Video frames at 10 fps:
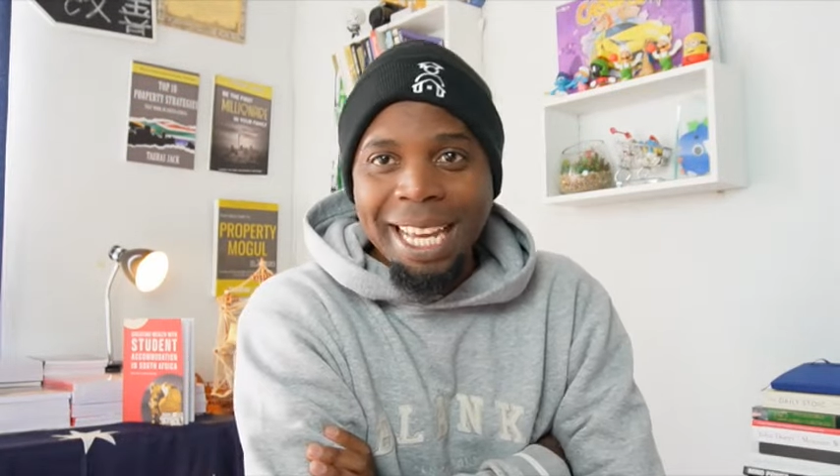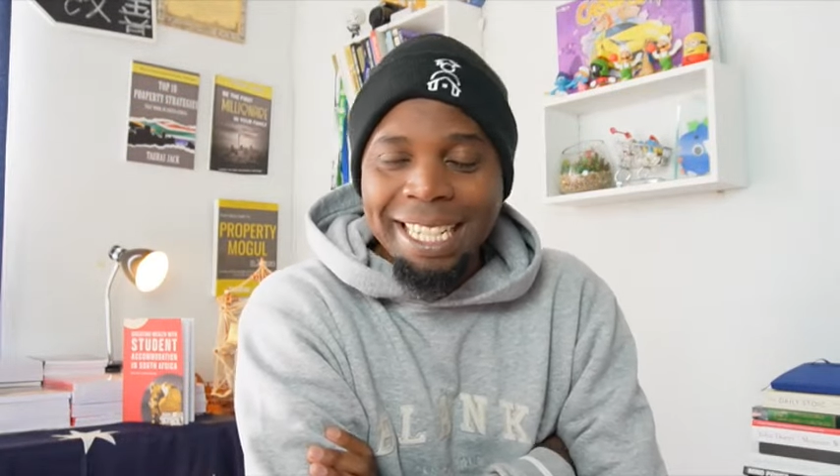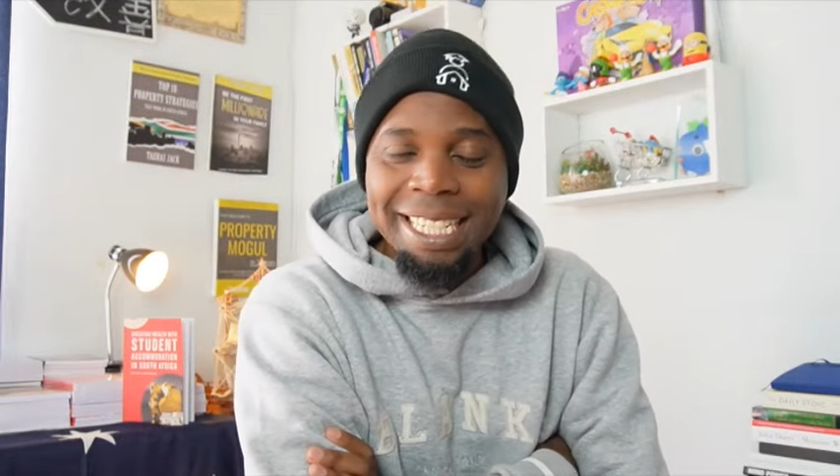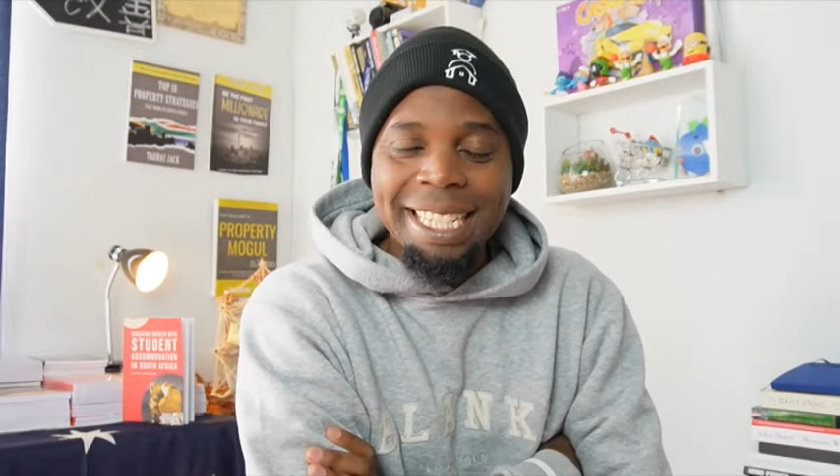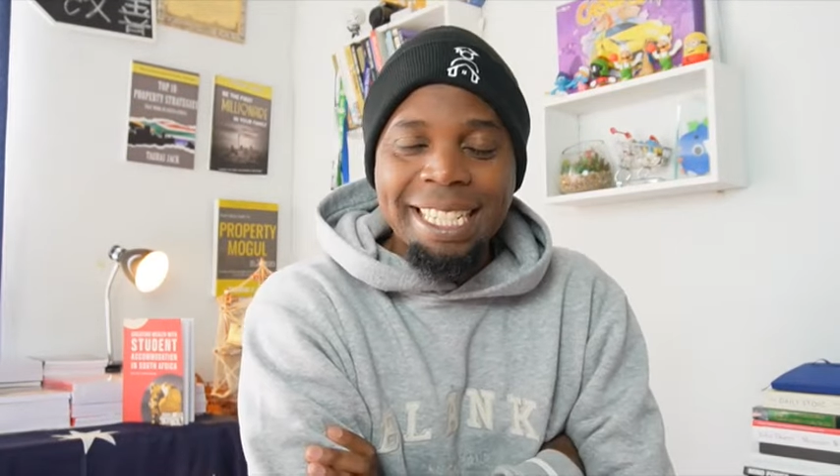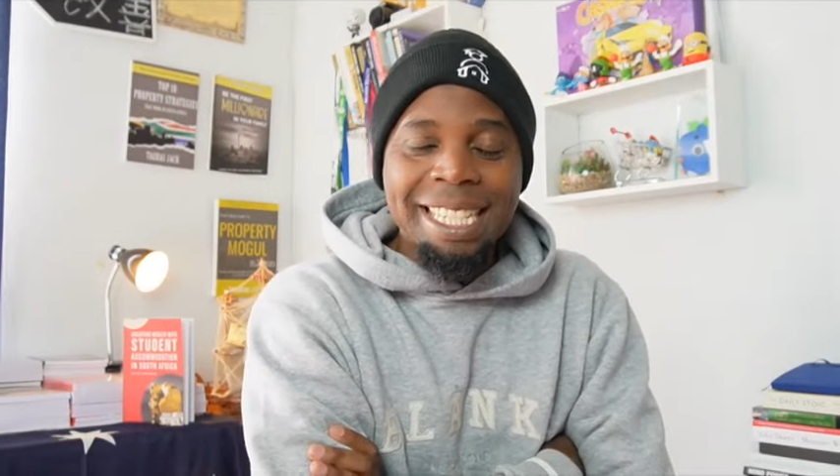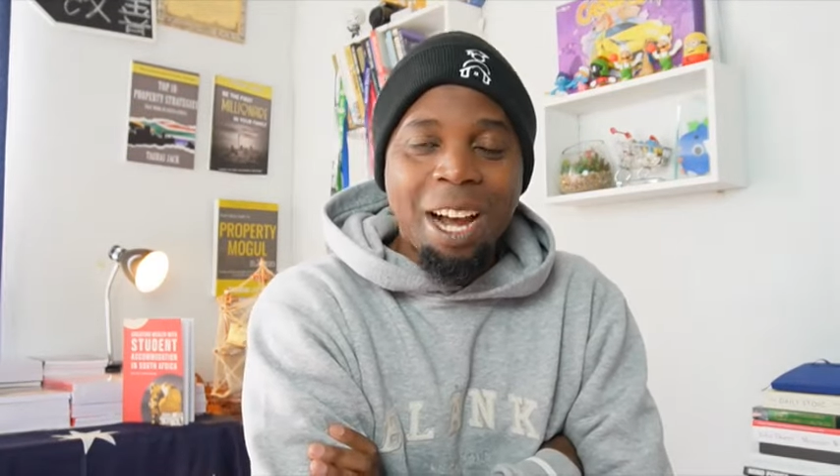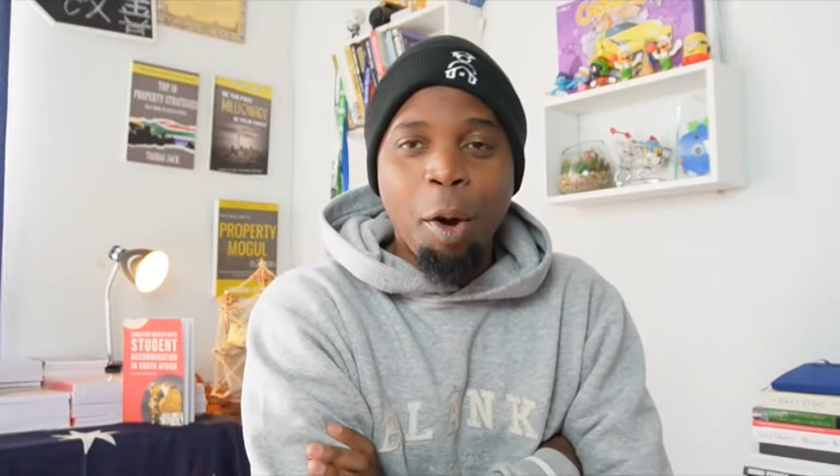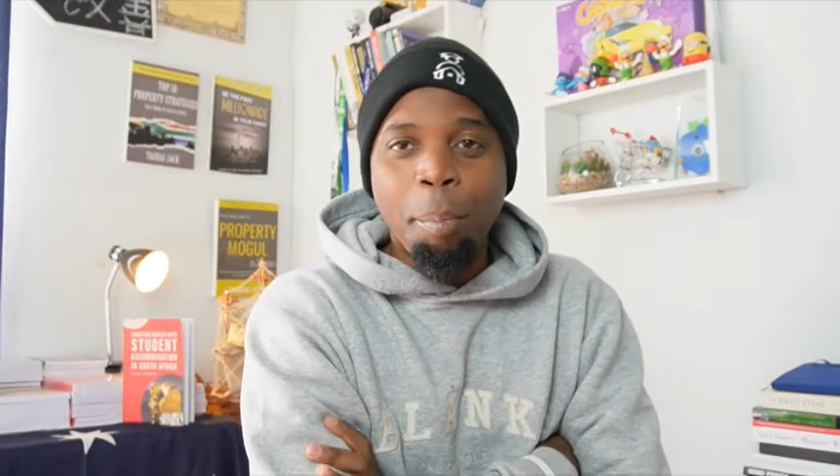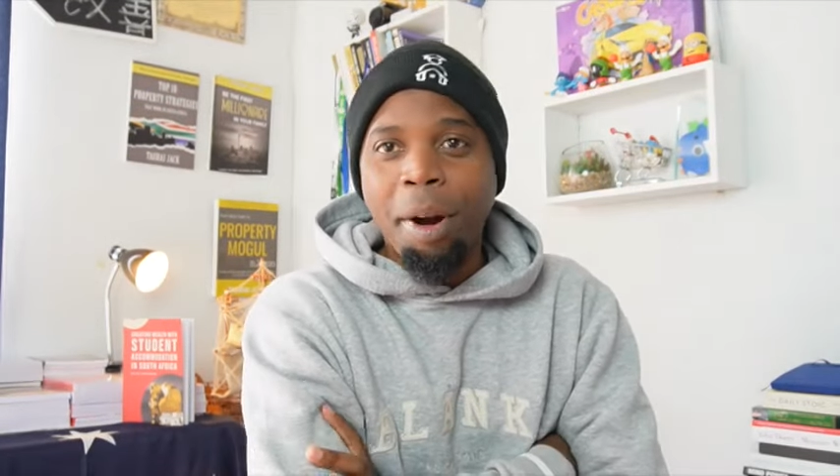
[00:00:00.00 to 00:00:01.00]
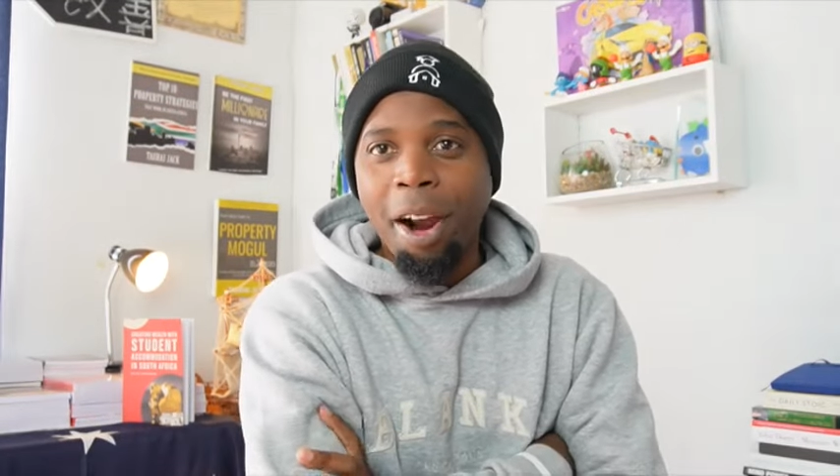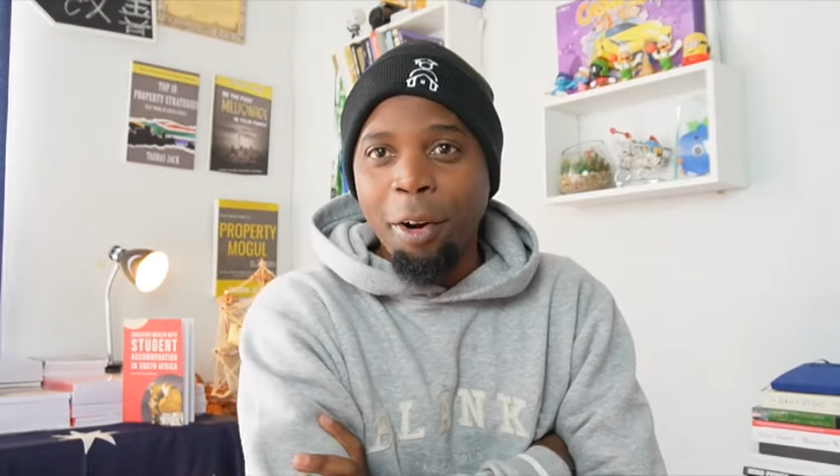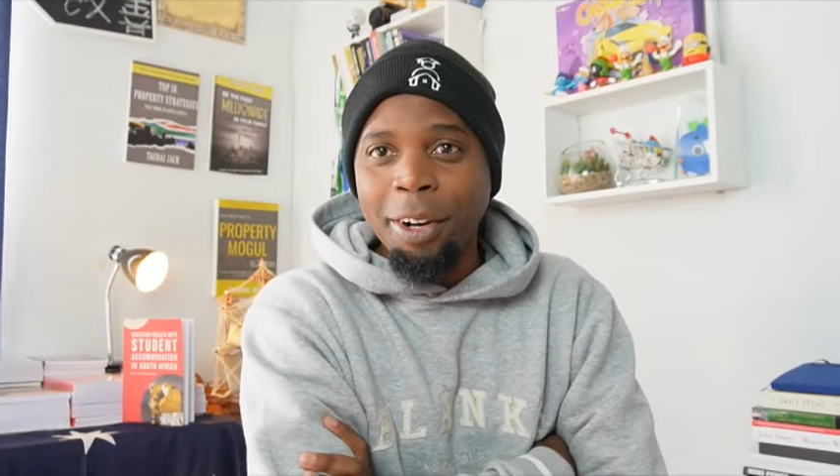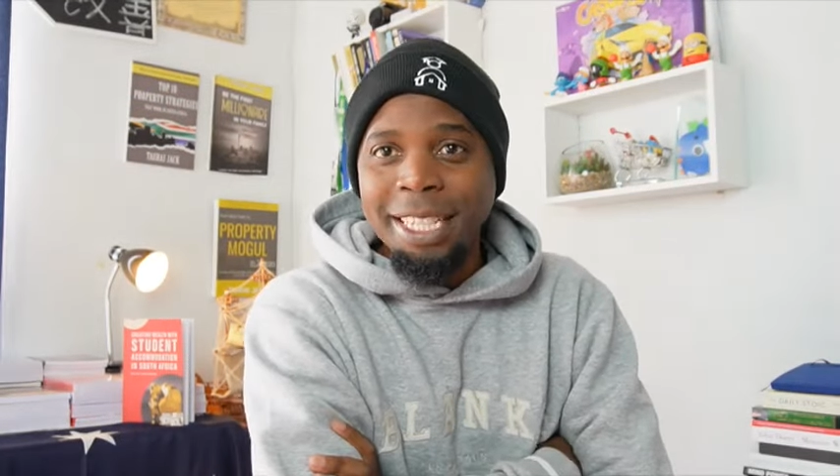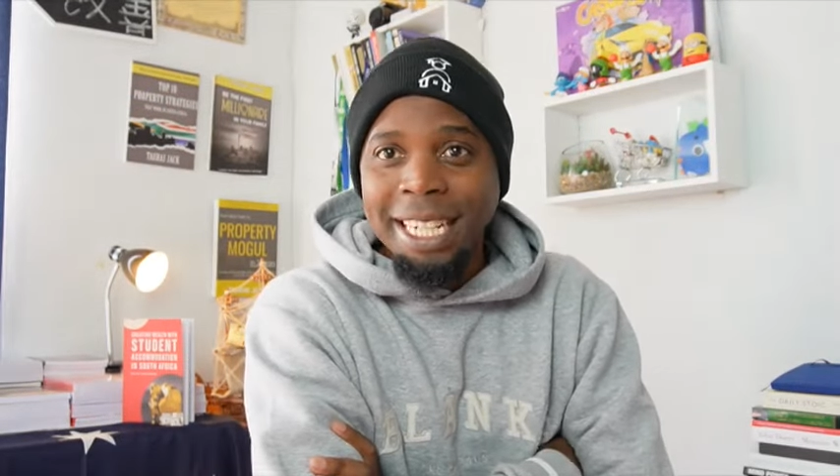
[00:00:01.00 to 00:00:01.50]
It is our
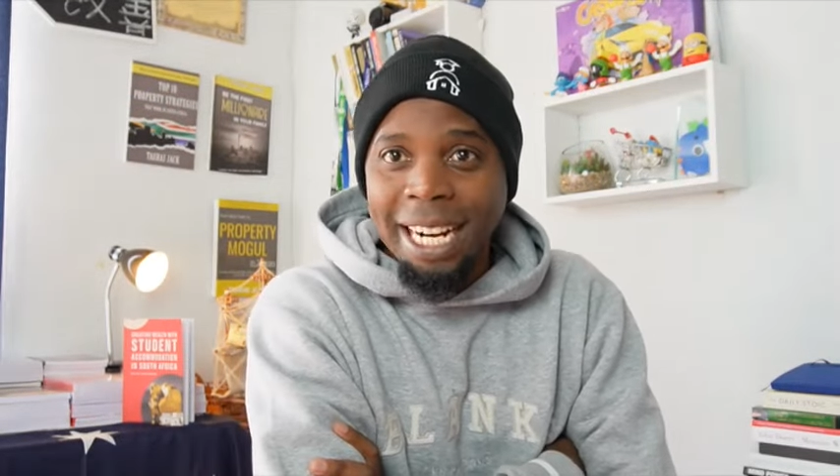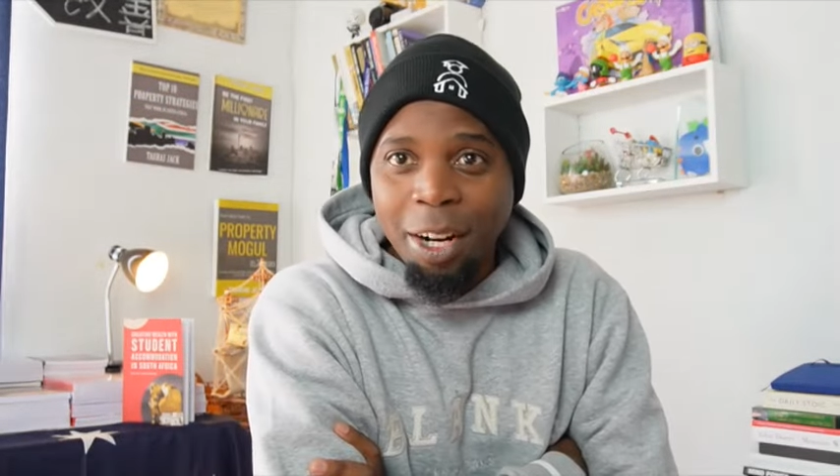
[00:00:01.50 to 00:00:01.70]
priority